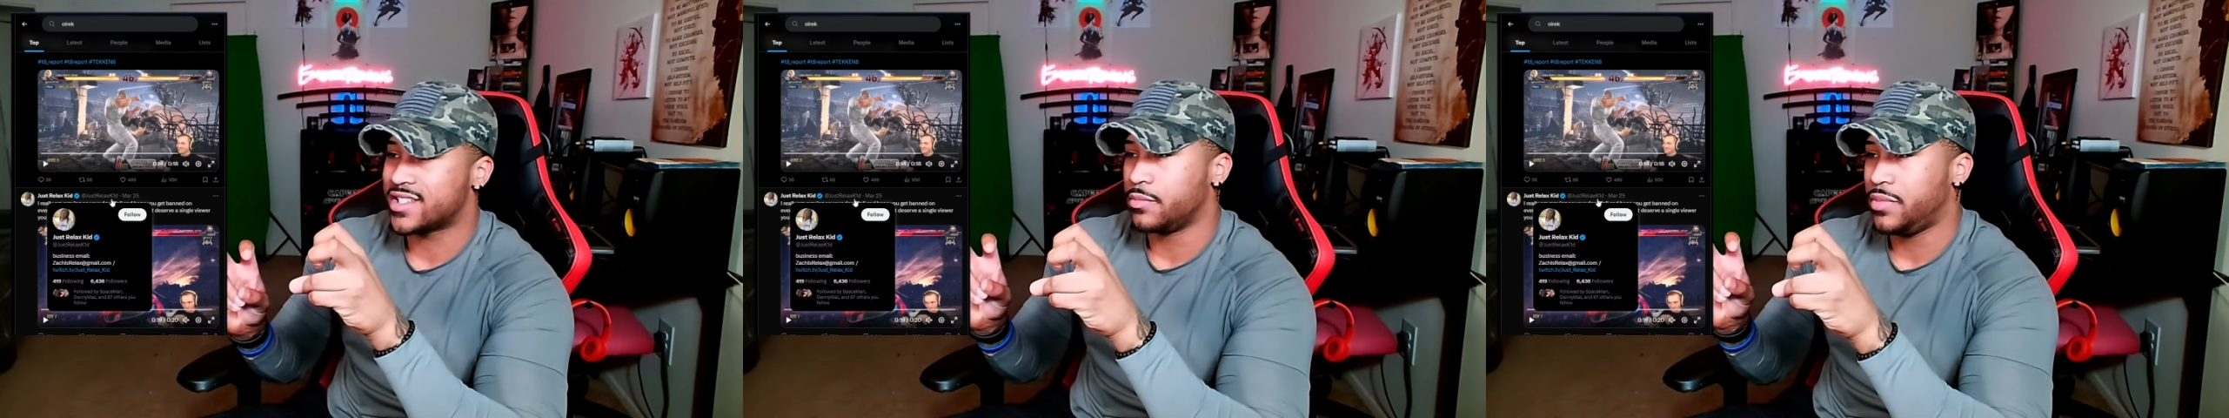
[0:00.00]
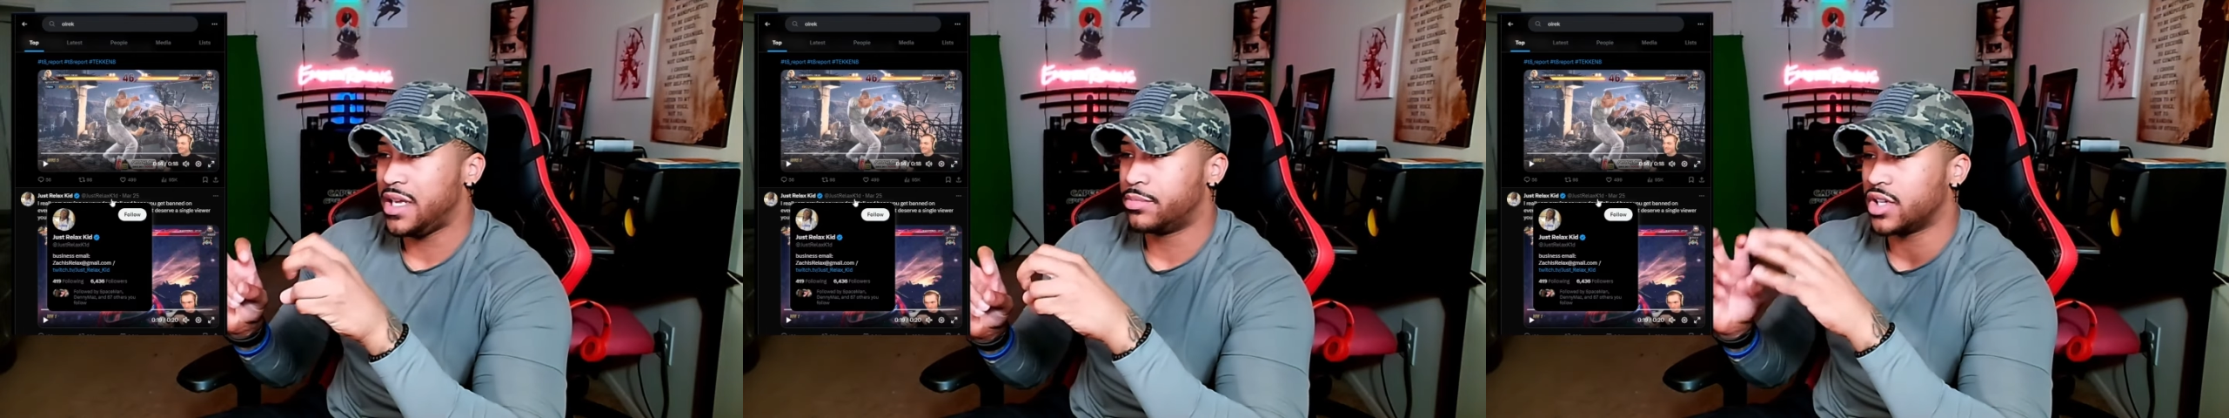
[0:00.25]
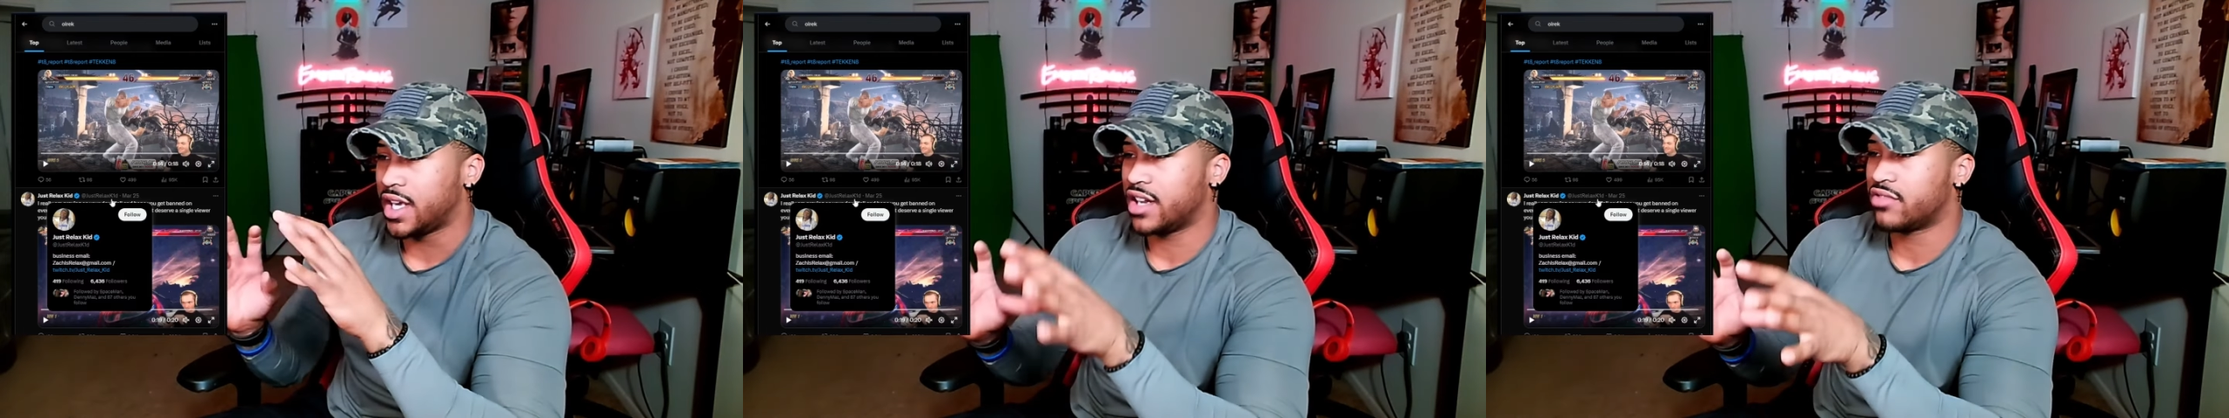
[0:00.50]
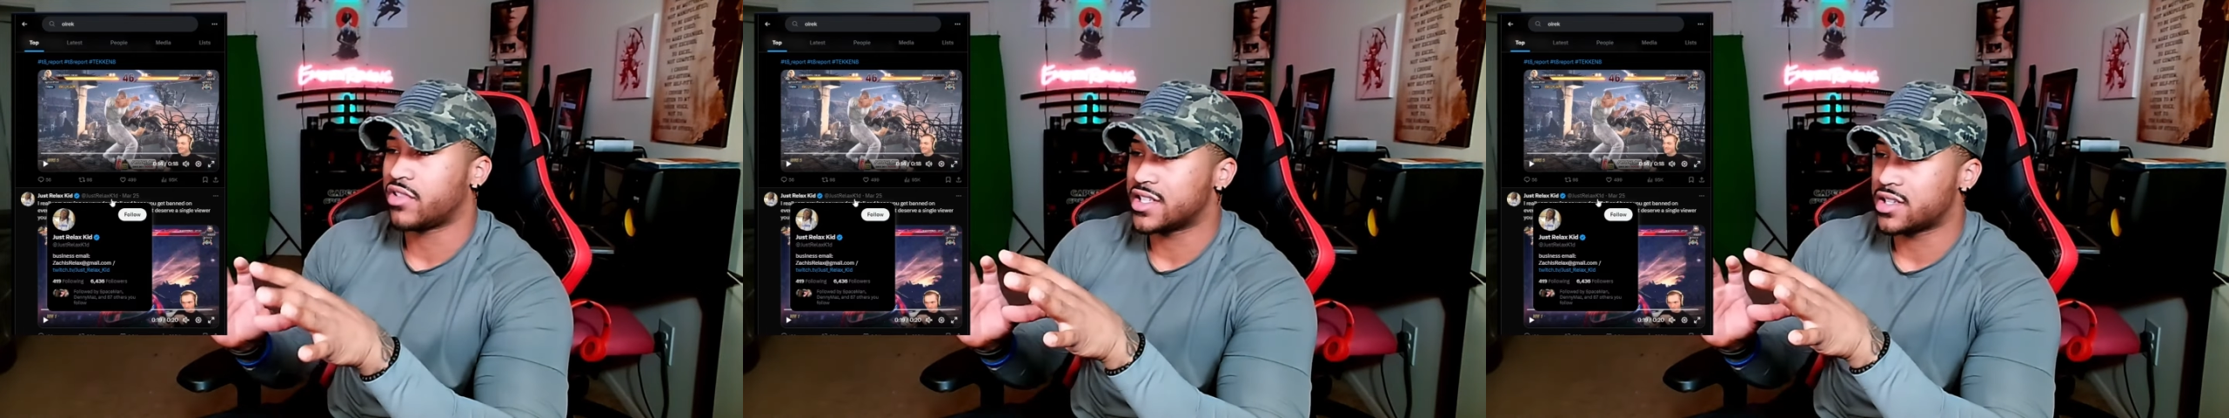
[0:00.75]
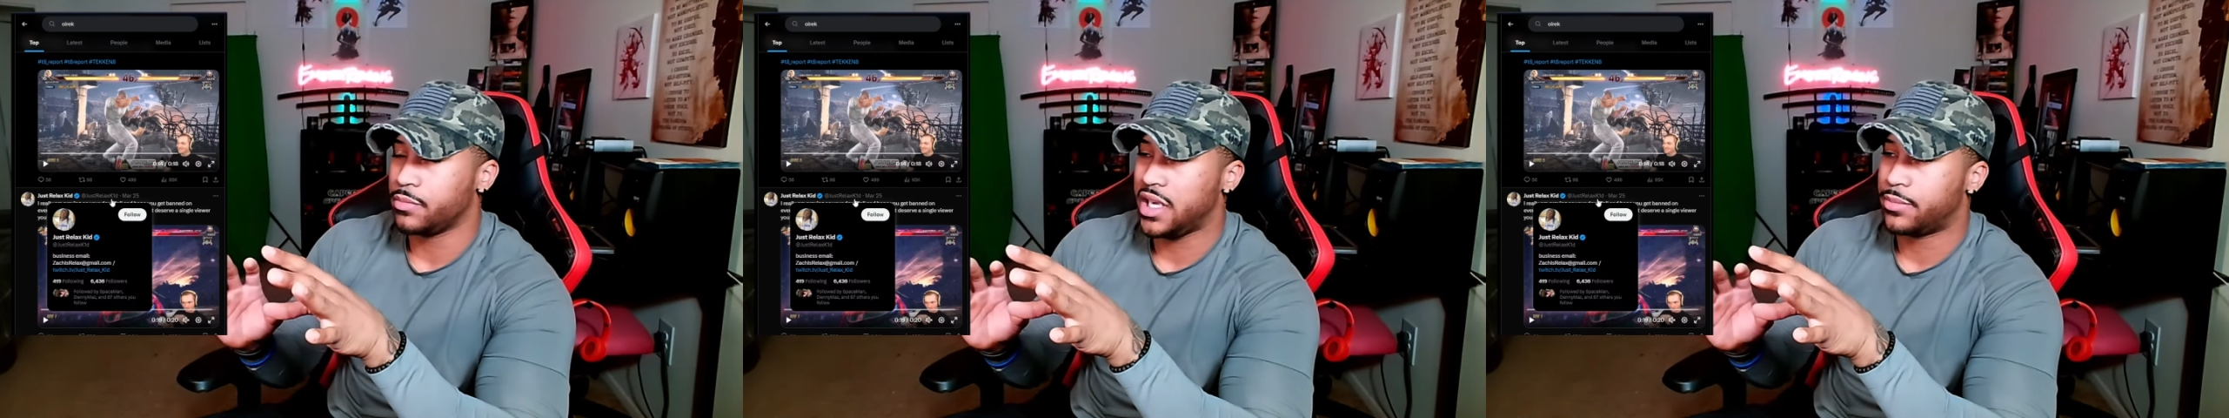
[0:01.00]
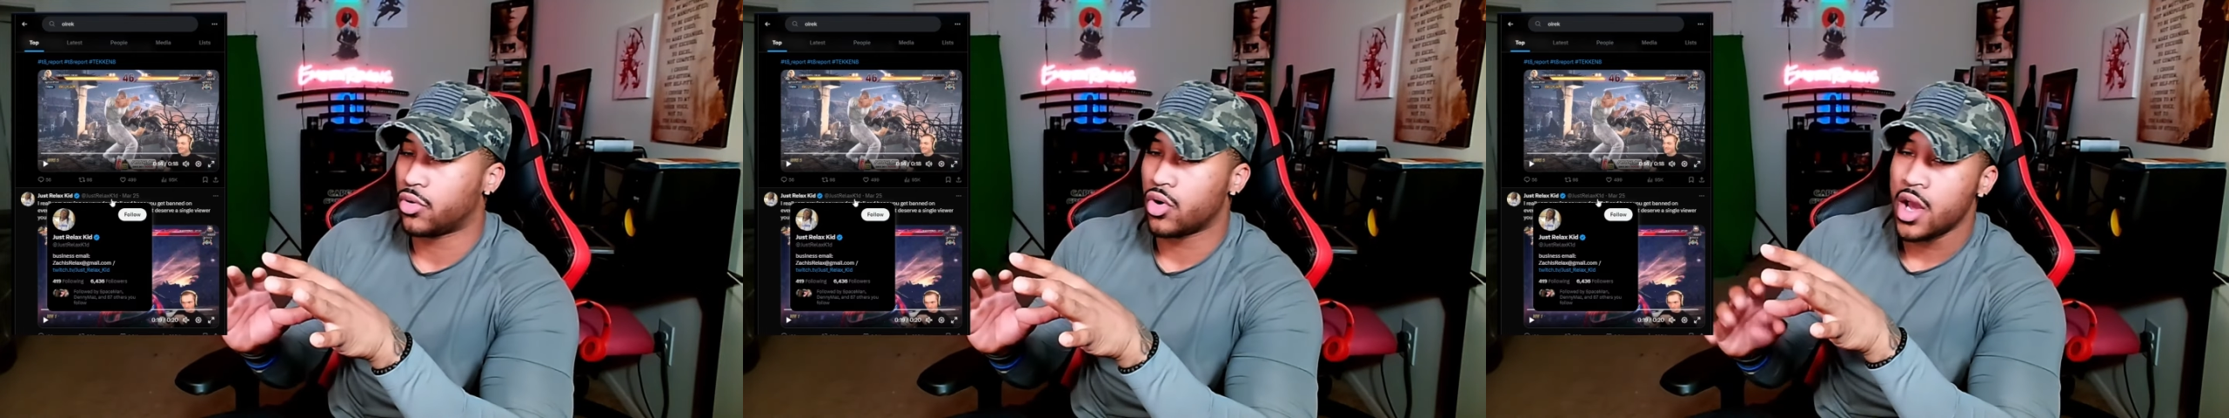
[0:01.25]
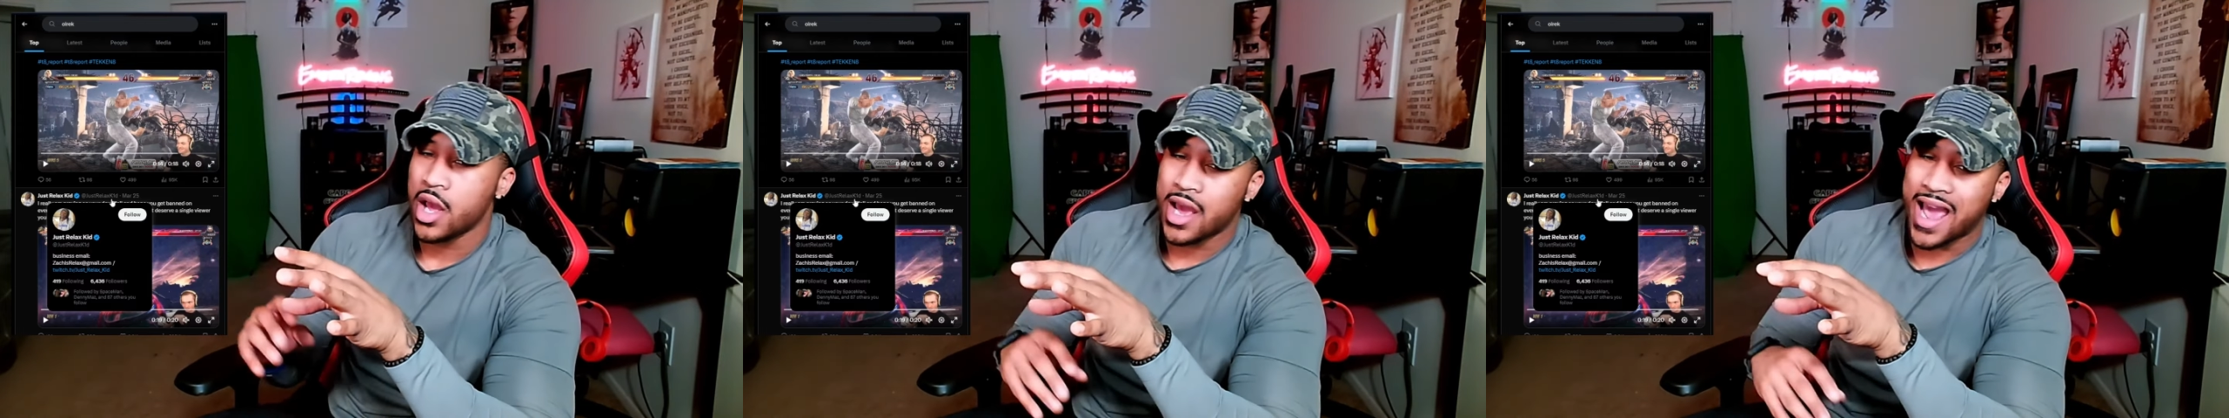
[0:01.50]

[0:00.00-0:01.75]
some people and getting rid of some people.